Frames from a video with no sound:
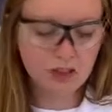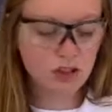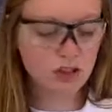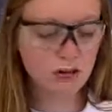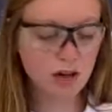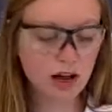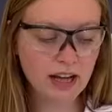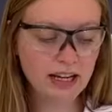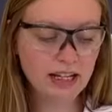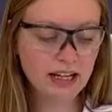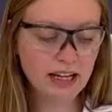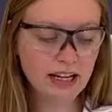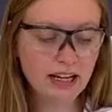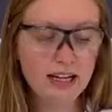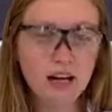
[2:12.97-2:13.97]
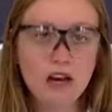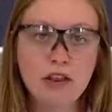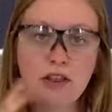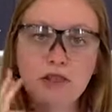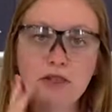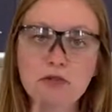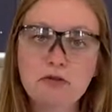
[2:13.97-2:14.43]
So I need
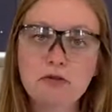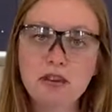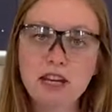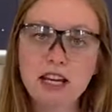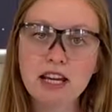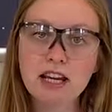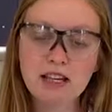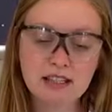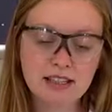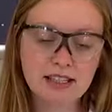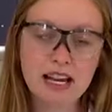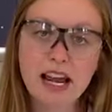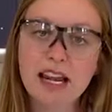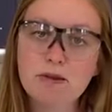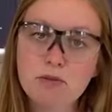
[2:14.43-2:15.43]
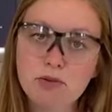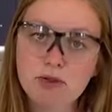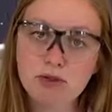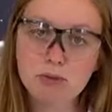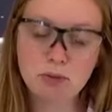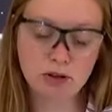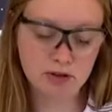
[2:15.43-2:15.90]
3
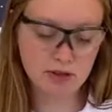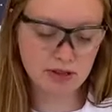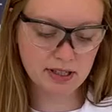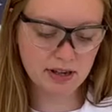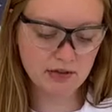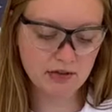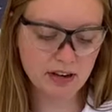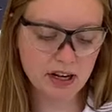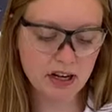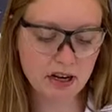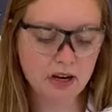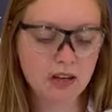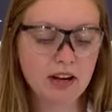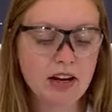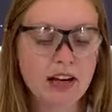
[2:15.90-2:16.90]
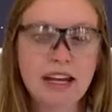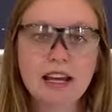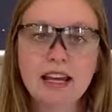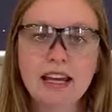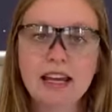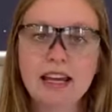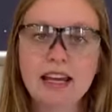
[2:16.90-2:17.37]
tablespoons of vinegar
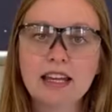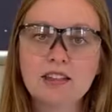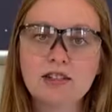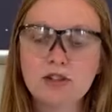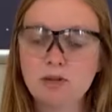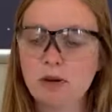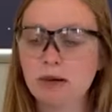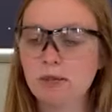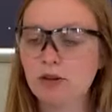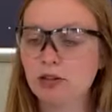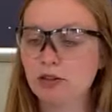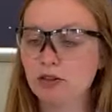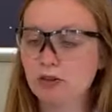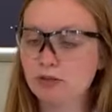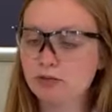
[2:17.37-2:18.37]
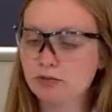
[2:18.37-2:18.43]
into my balloon.